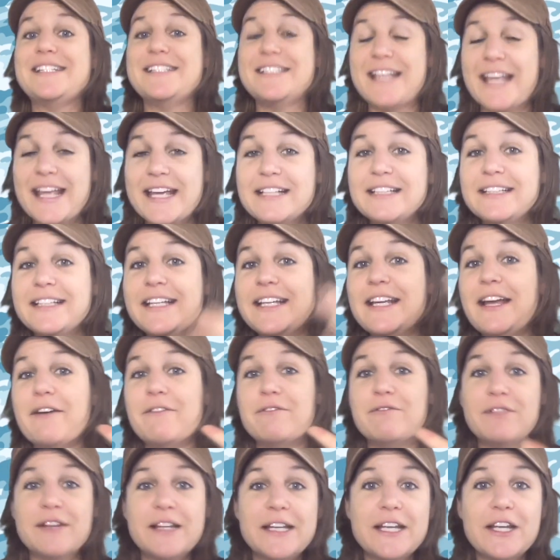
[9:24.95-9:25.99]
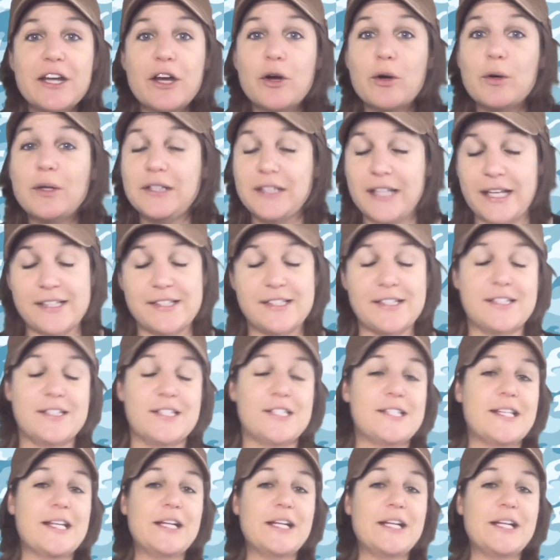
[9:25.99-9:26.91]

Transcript: daily video lessons.